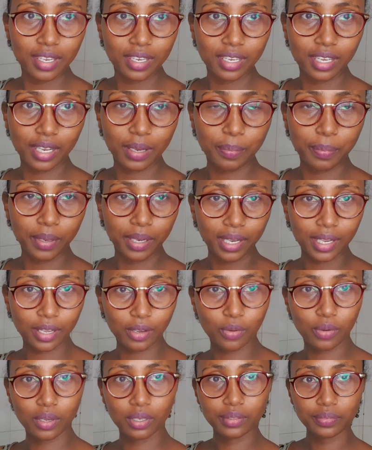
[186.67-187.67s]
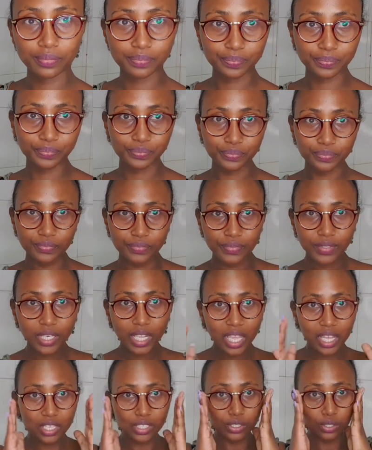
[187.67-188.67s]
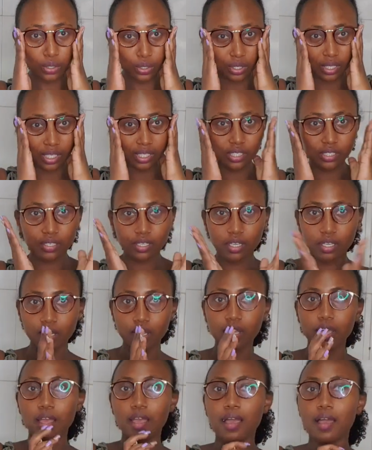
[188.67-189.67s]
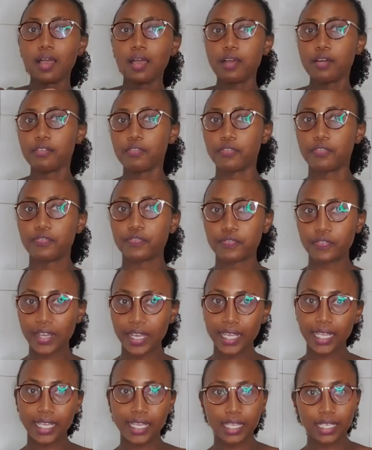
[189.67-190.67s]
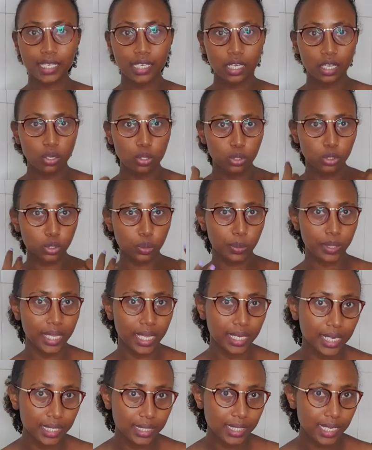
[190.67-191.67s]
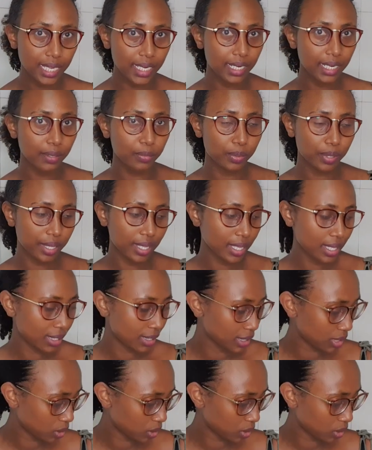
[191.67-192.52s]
Nilipelekwa. So that's fine. Also, we had Atarah with us.